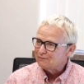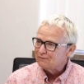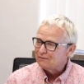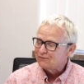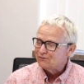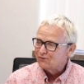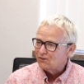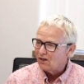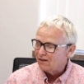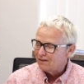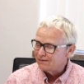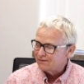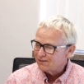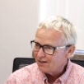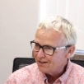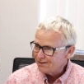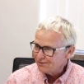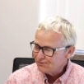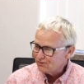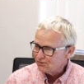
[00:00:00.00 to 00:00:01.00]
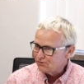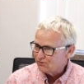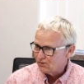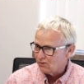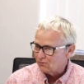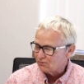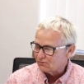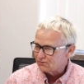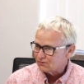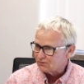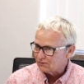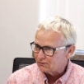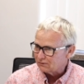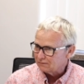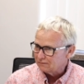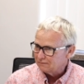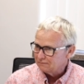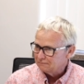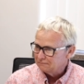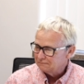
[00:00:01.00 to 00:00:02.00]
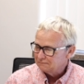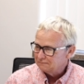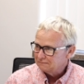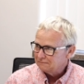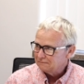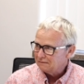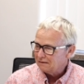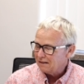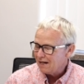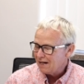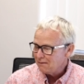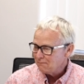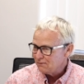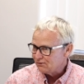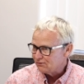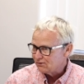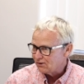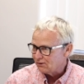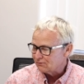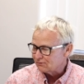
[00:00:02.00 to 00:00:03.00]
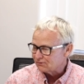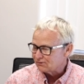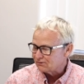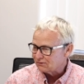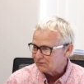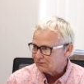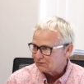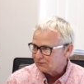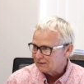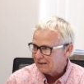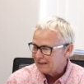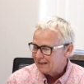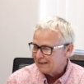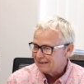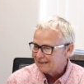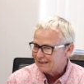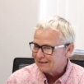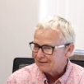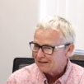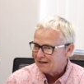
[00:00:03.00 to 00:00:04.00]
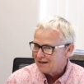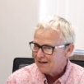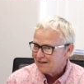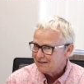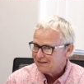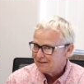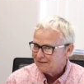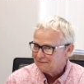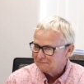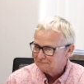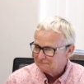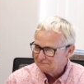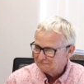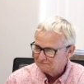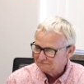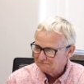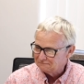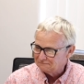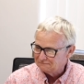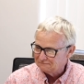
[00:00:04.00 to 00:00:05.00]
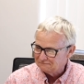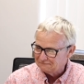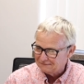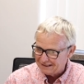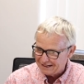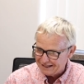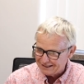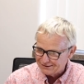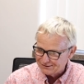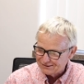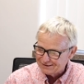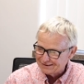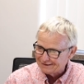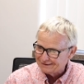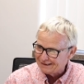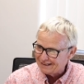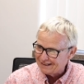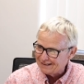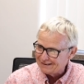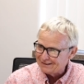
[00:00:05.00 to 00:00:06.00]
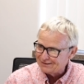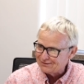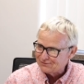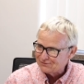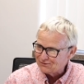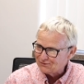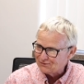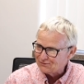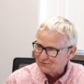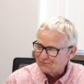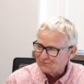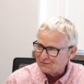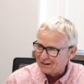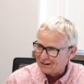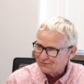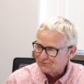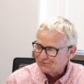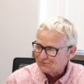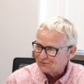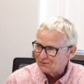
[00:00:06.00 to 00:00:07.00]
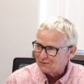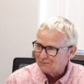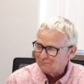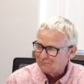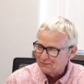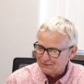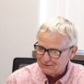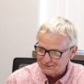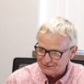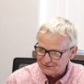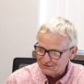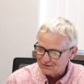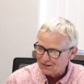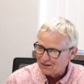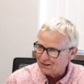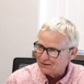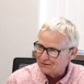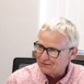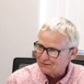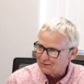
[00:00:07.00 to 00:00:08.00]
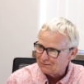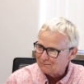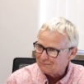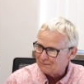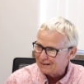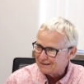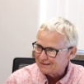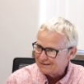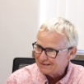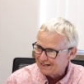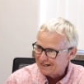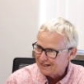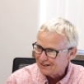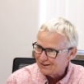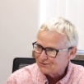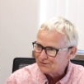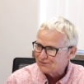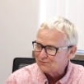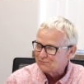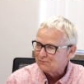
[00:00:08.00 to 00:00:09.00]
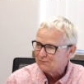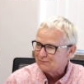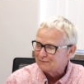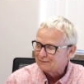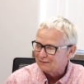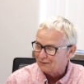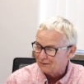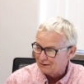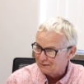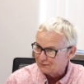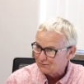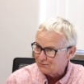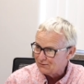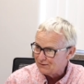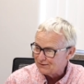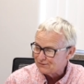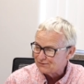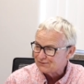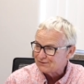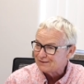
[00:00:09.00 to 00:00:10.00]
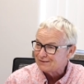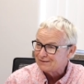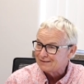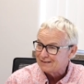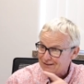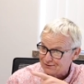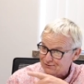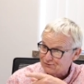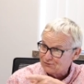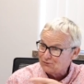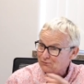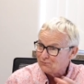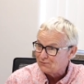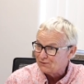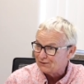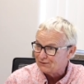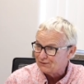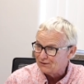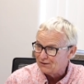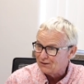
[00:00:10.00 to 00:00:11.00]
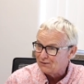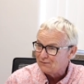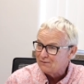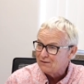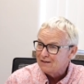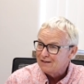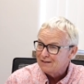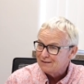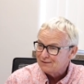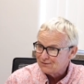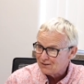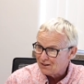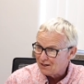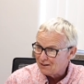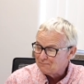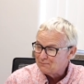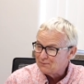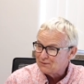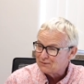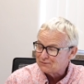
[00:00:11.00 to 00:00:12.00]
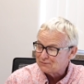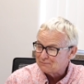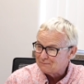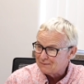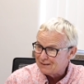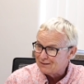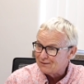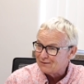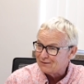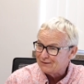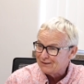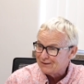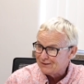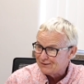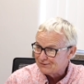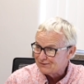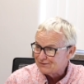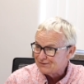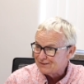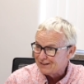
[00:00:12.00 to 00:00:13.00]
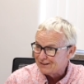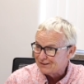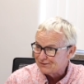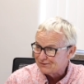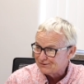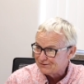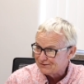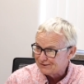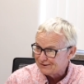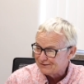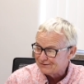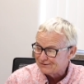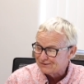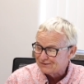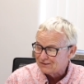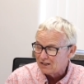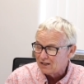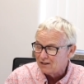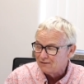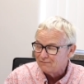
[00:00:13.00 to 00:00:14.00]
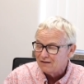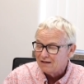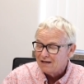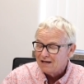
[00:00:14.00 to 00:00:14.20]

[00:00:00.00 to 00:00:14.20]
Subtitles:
Todd's a jokester. I'm a jokester, and it kind of escalated to, I started putting Todd on my test and quizzes, and as you well know, Todd puts me on his test and stuff,